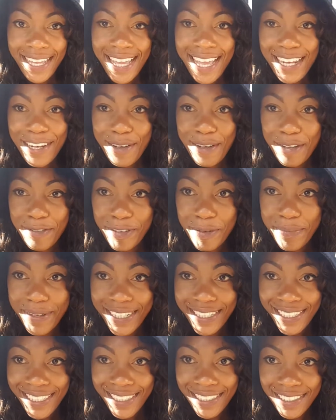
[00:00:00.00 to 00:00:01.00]
Hello,
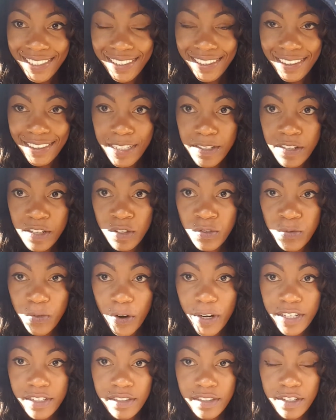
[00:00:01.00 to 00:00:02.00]
everybody. This is
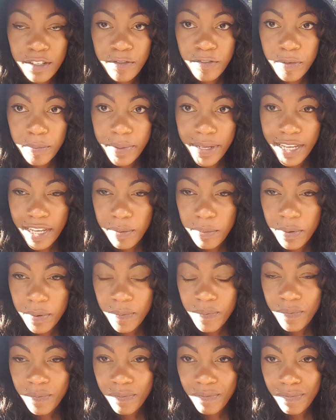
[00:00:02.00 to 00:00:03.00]
Forex Surfer Babe,
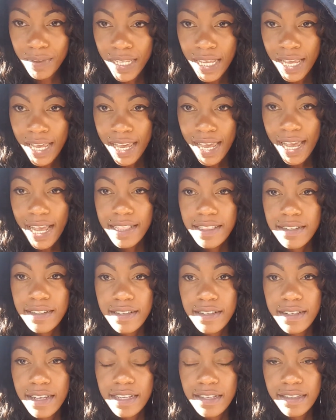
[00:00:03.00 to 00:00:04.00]
and this
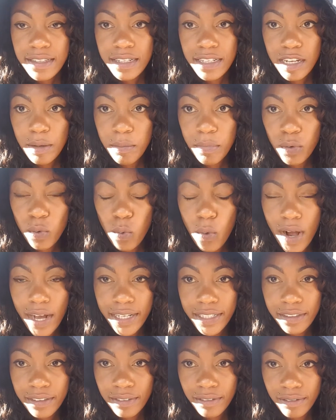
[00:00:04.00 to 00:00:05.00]
is lesson number
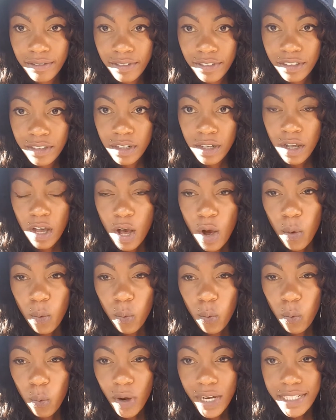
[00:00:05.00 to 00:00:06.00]
1.
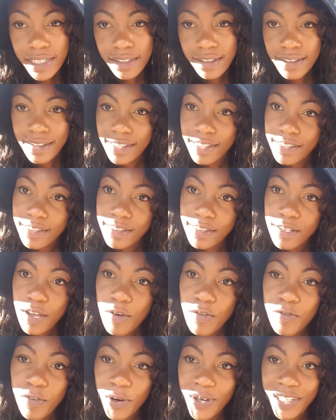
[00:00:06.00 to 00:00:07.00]
What is
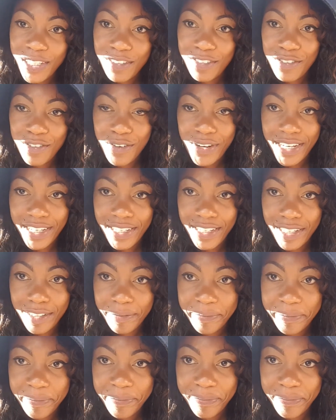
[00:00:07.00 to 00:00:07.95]
Forex trading?